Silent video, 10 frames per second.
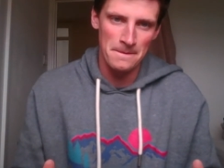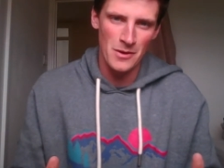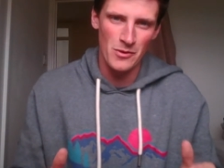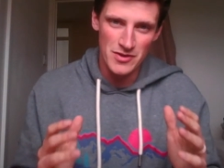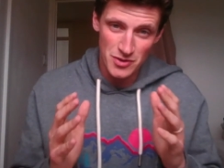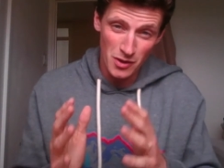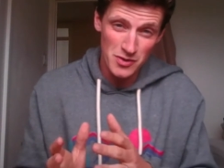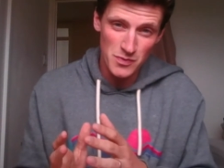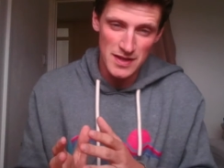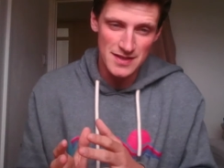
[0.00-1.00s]
whereas God's
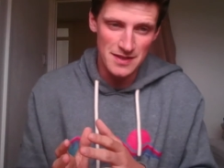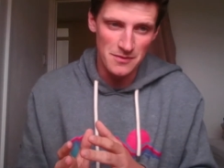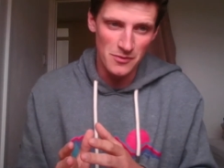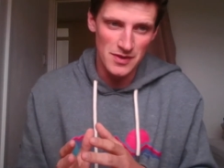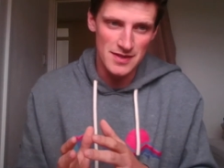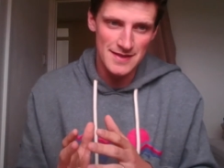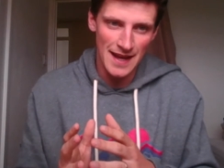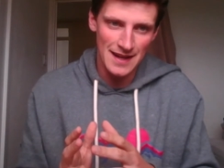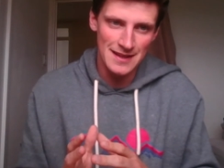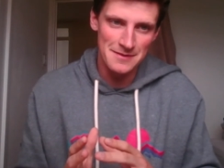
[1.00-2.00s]
wisdom was
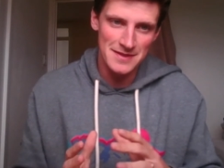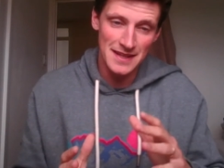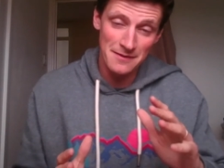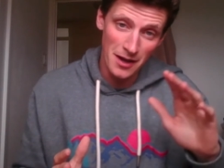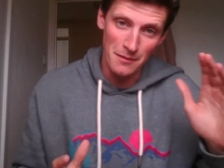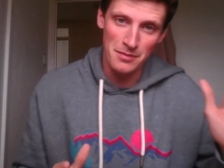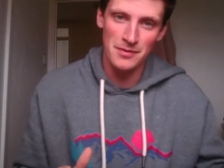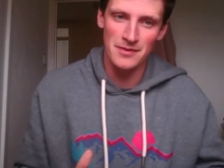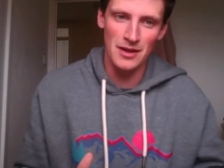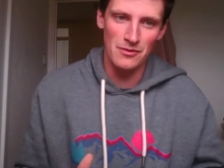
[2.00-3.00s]
telling them to give up
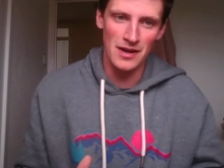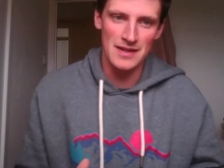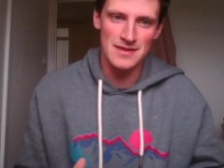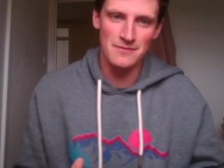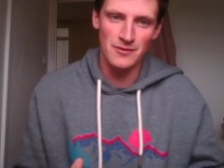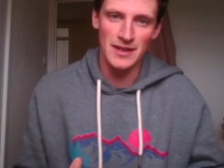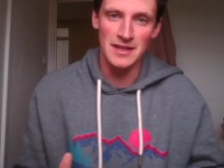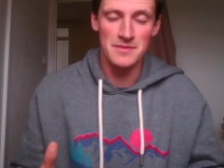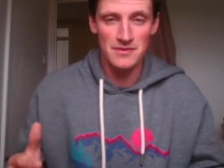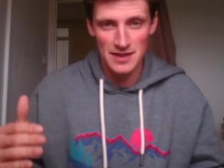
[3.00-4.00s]
their rights and
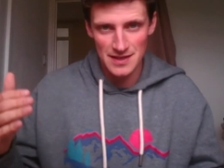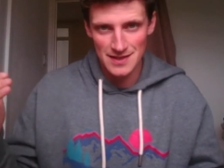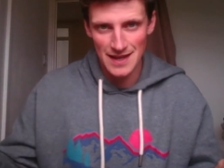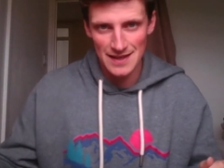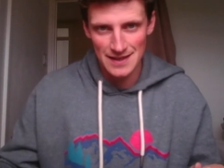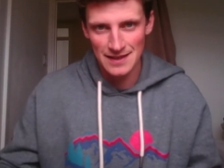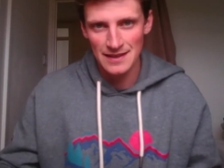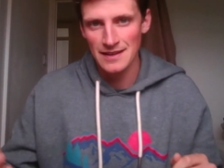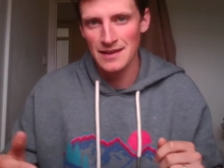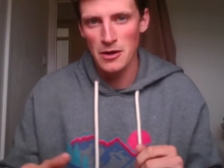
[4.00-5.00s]
freedoms for the sake
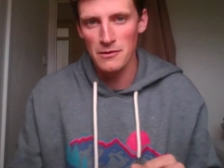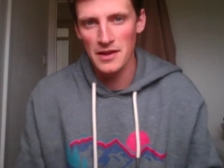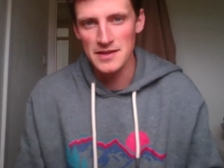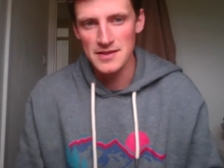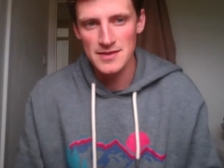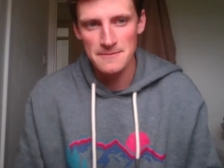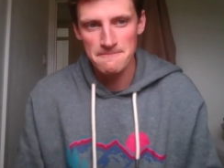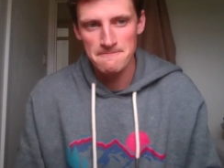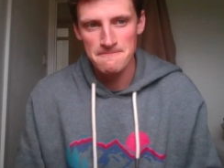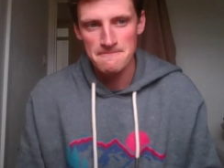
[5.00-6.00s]
of others.
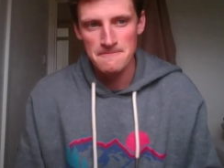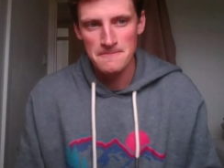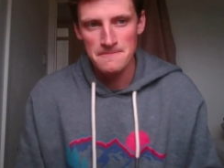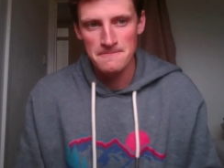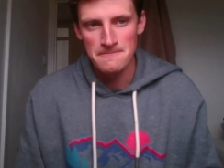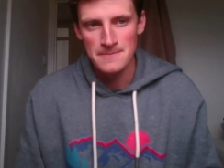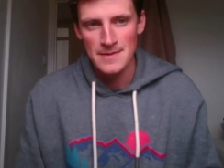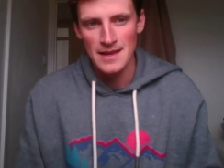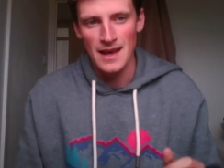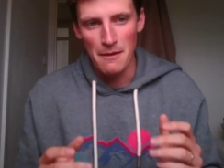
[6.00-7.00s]

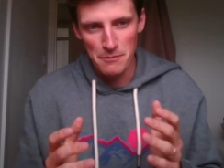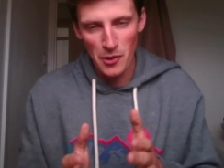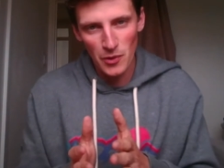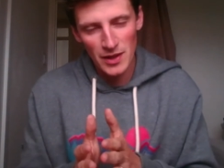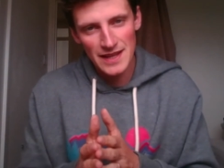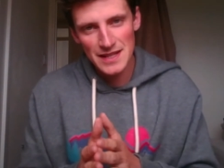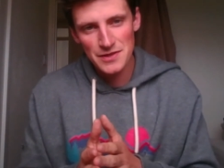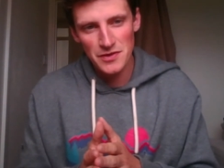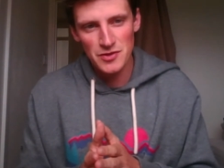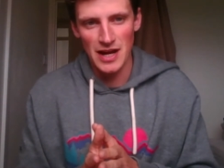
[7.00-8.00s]
And Paul, in these
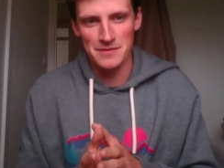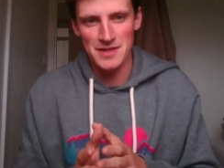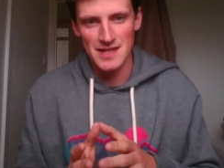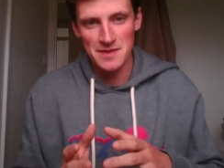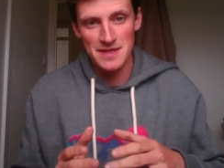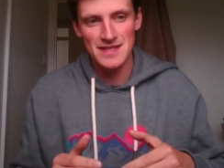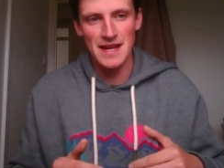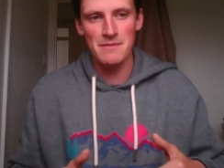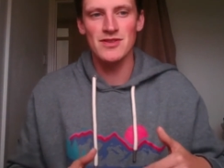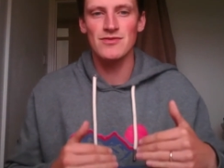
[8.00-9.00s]
few chapters, has been
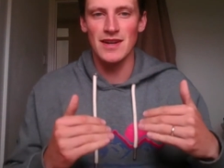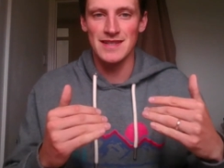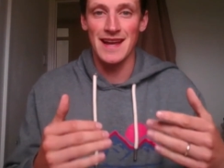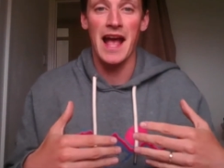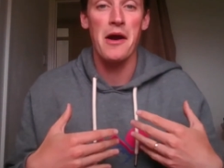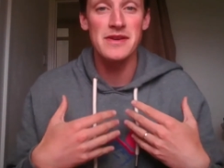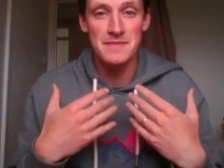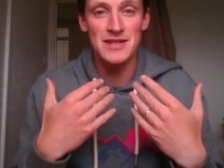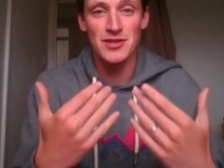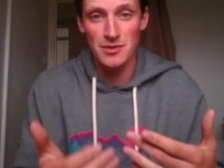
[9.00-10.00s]
demonstrating how he's
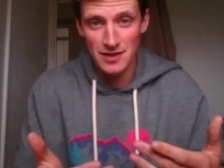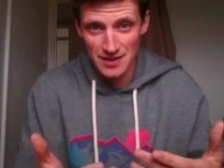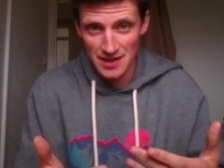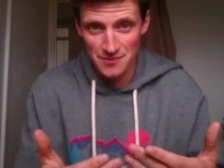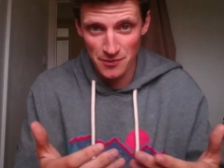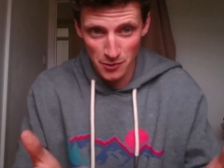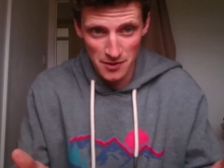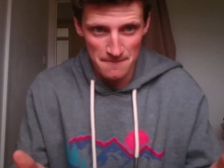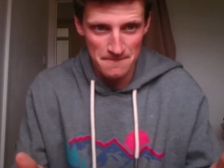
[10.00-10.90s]
been doing this for them.